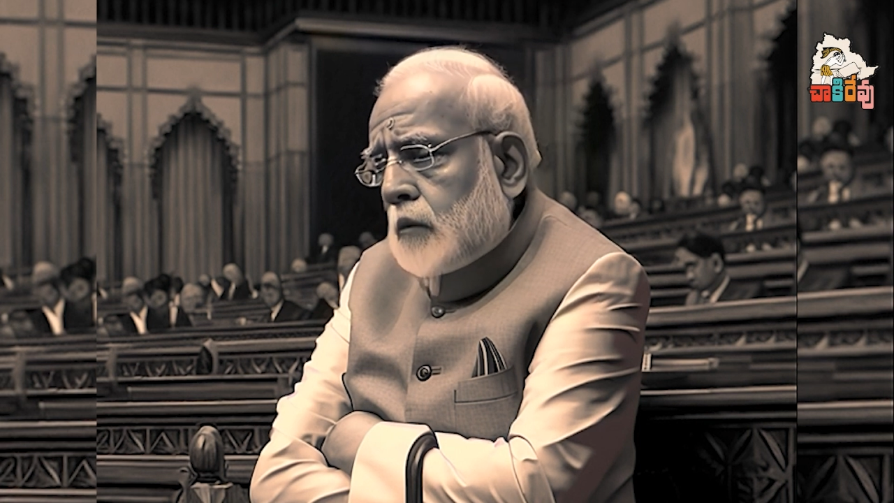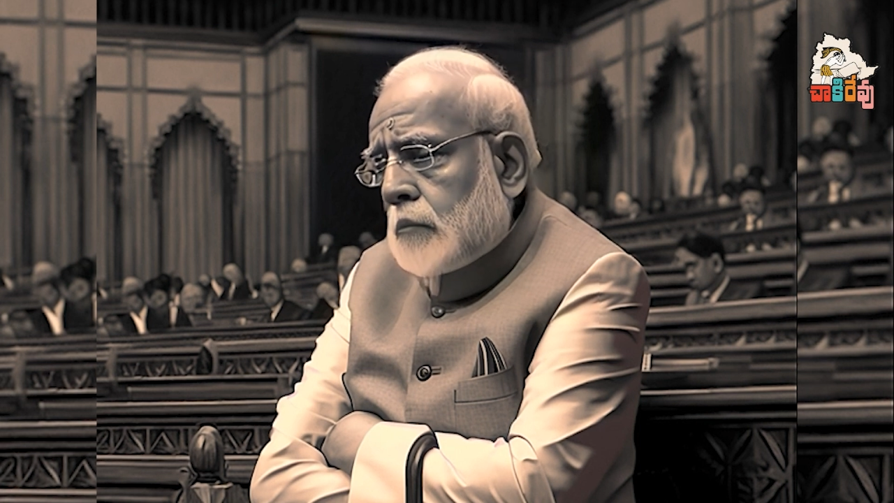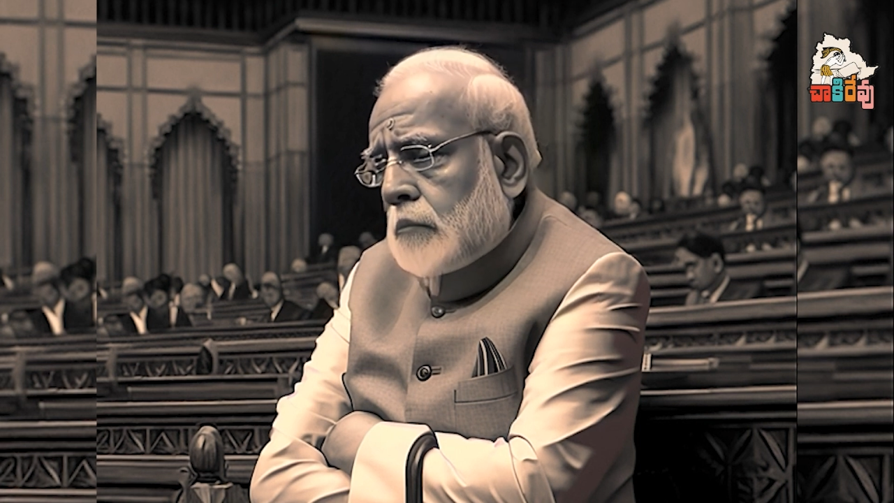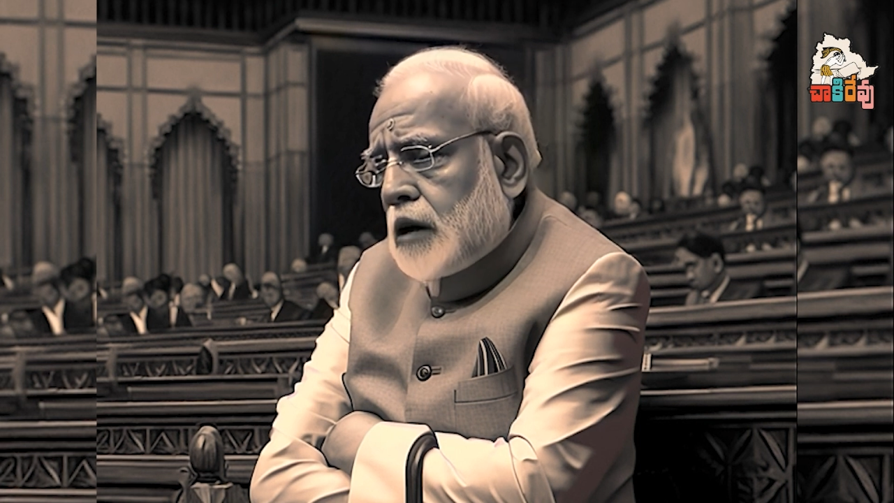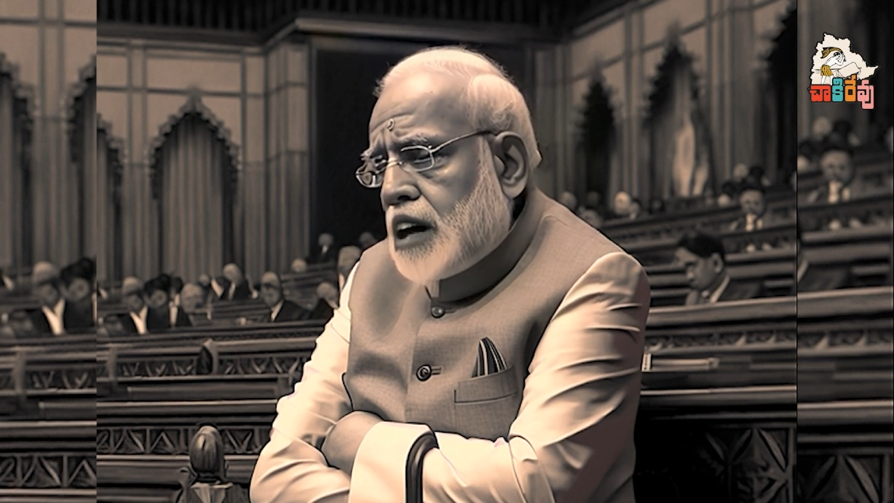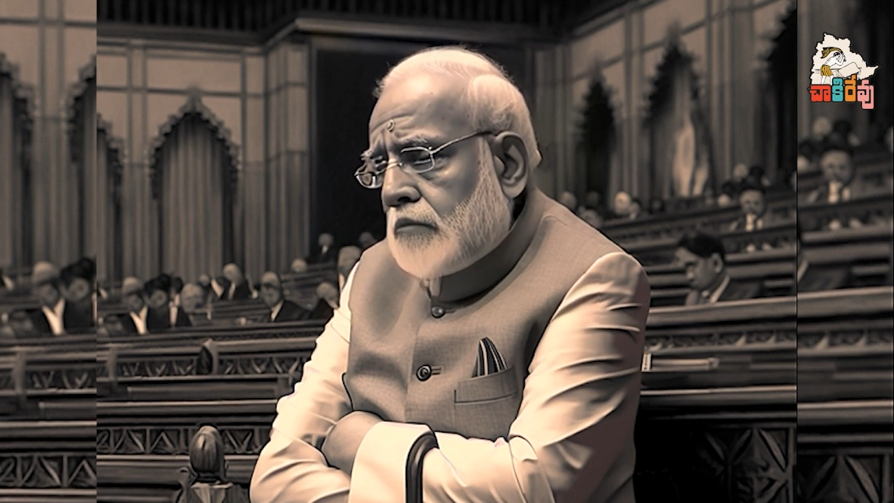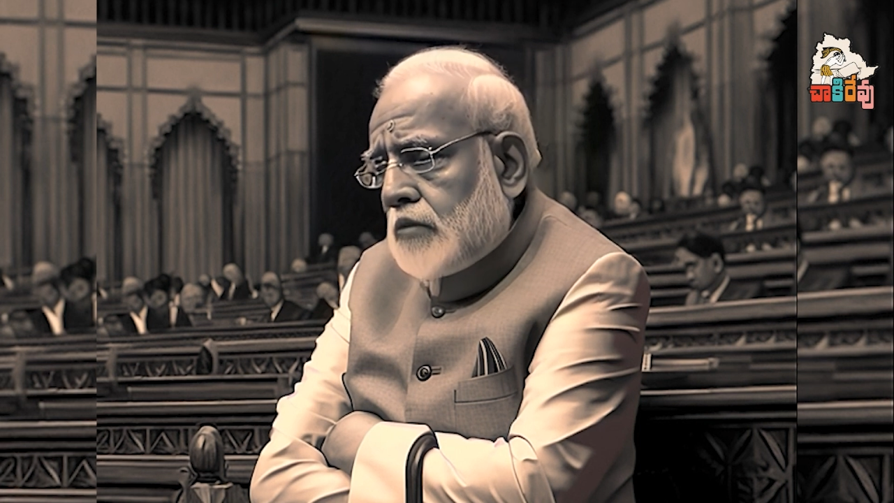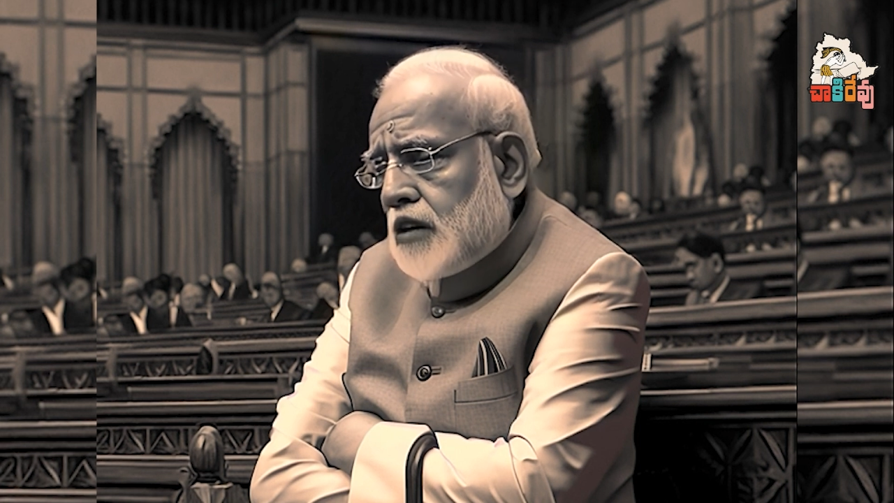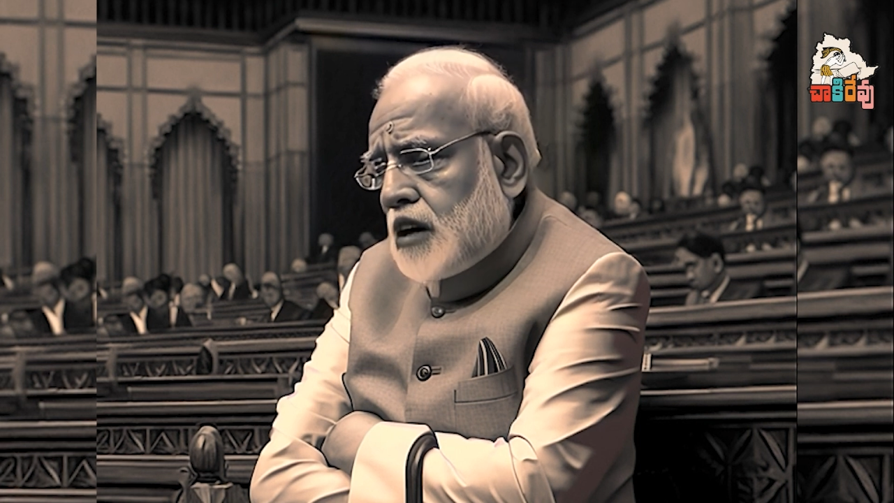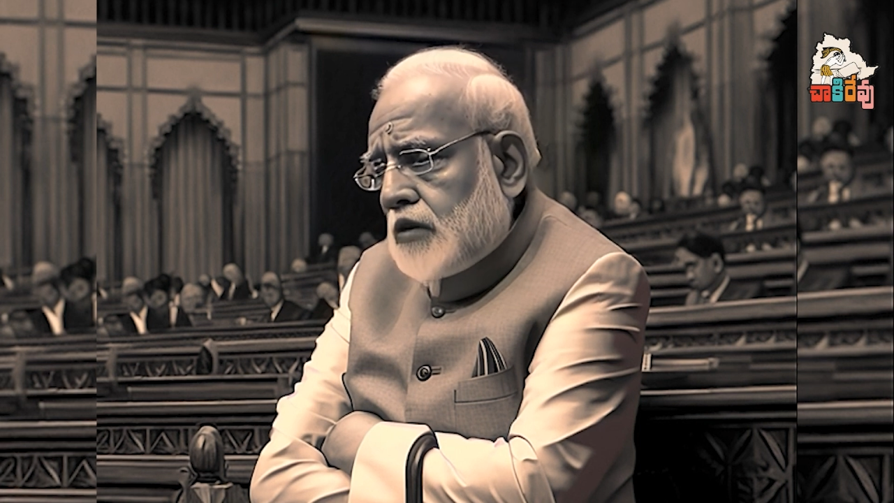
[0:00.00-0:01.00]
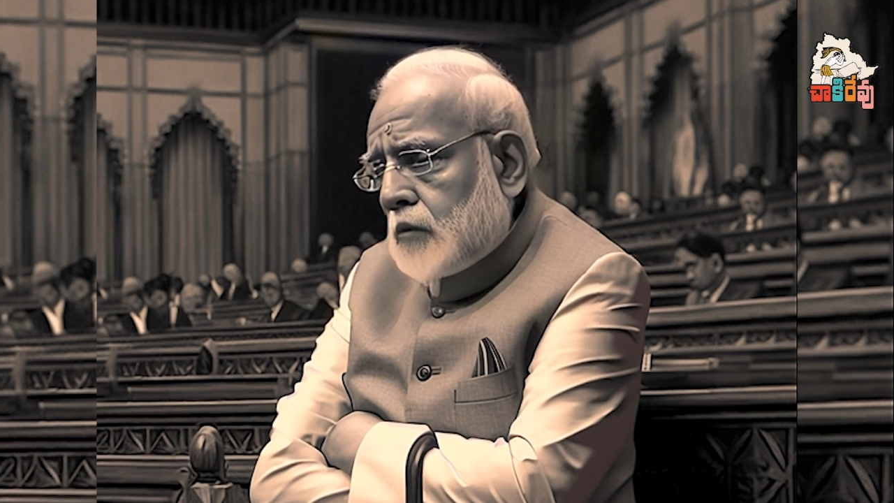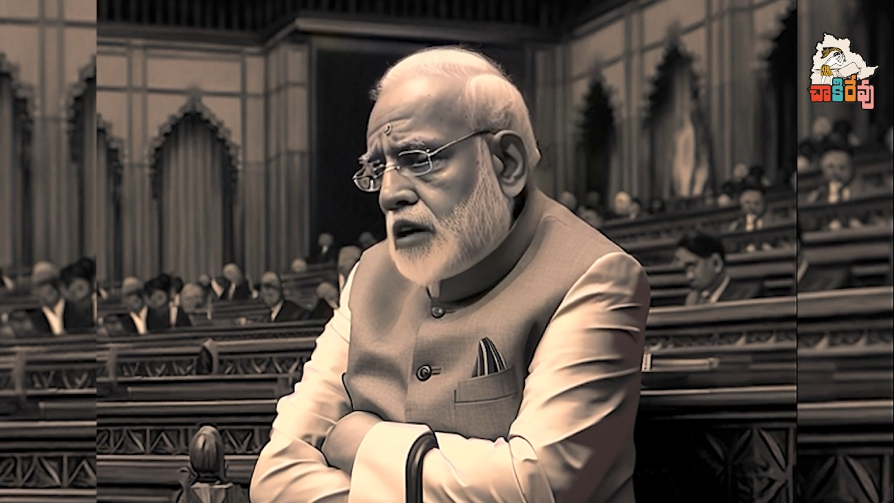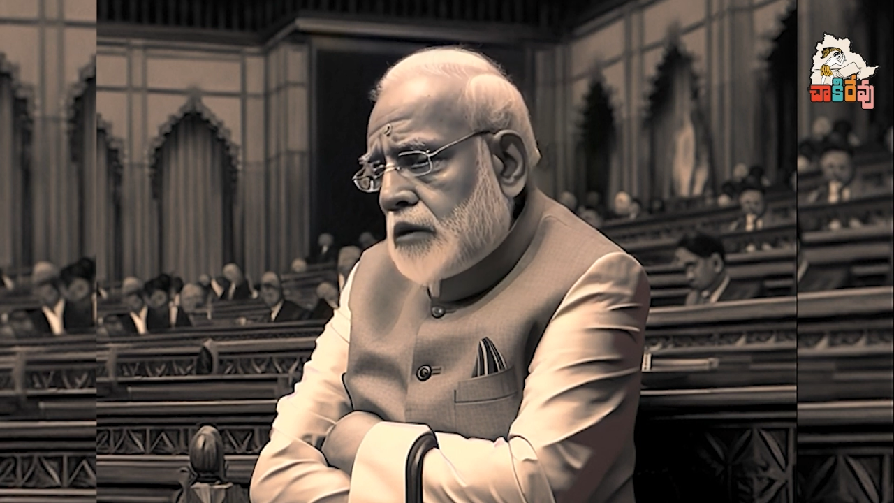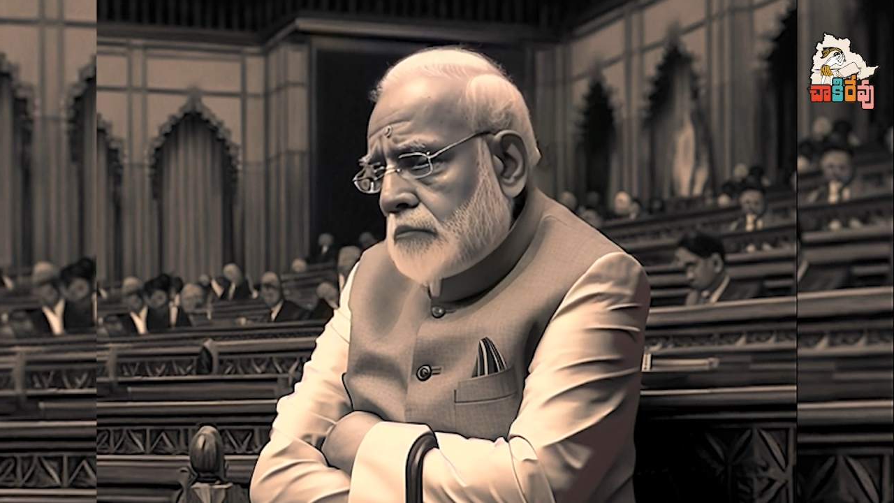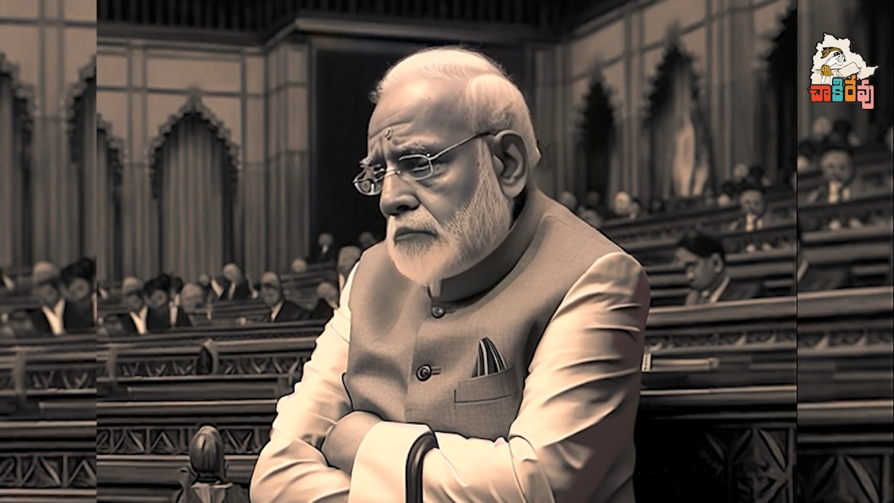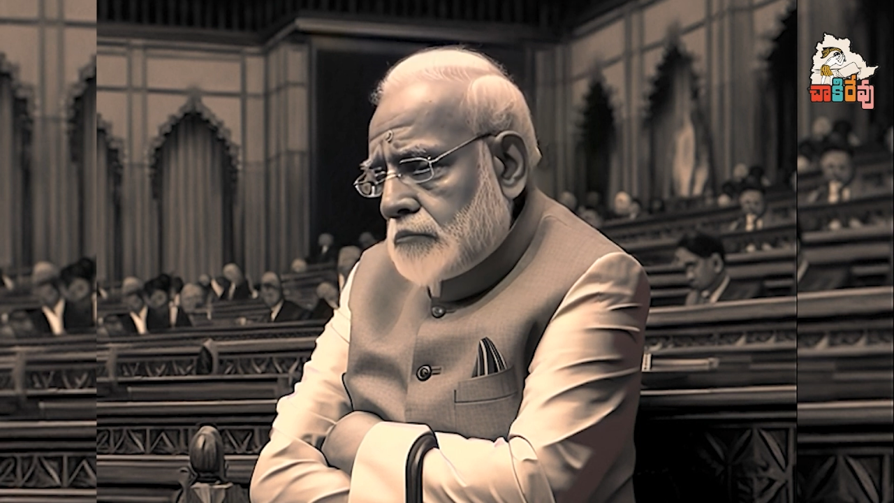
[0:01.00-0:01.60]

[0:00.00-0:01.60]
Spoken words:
would be bad for the country.